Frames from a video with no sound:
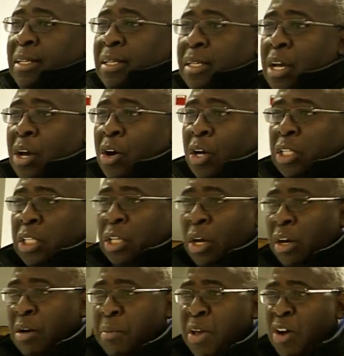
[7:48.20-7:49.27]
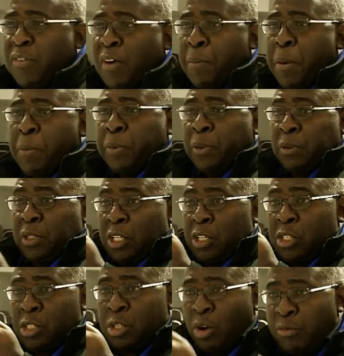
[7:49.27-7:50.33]
the autonomy of our people, the
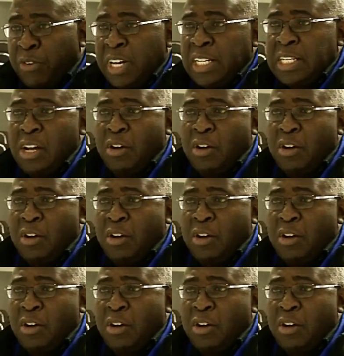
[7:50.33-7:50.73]
sovereignty